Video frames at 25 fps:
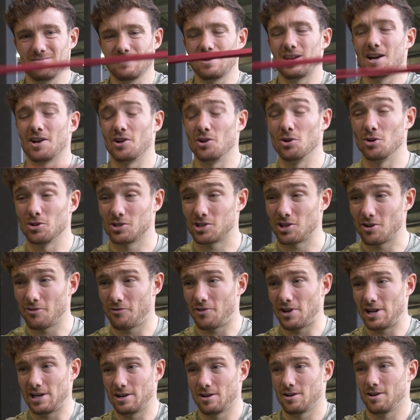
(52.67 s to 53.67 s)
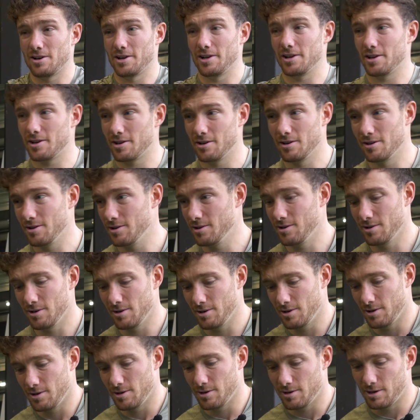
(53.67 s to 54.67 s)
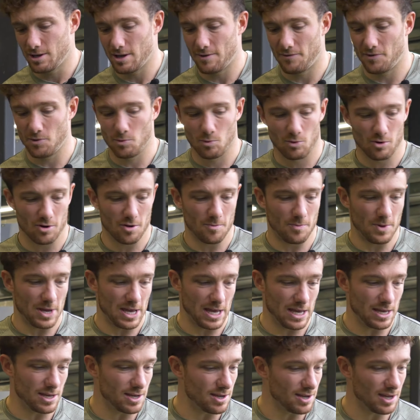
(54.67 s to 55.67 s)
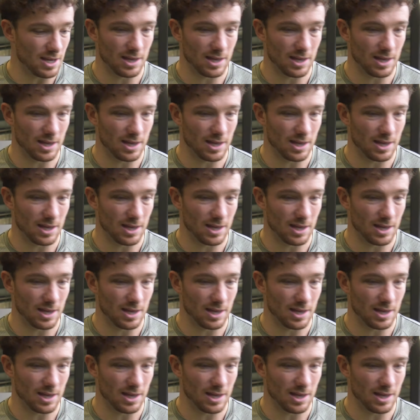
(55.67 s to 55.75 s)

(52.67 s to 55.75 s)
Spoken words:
And I also think, like, if you want to be